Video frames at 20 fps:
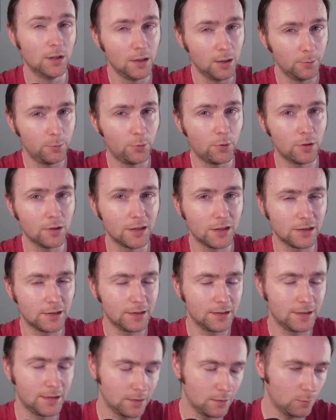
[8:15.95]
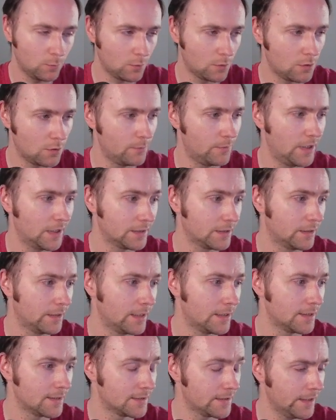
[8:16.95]
Important little detail, we'll come back to that
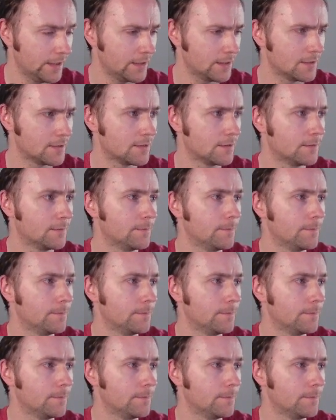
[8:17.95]
in a second.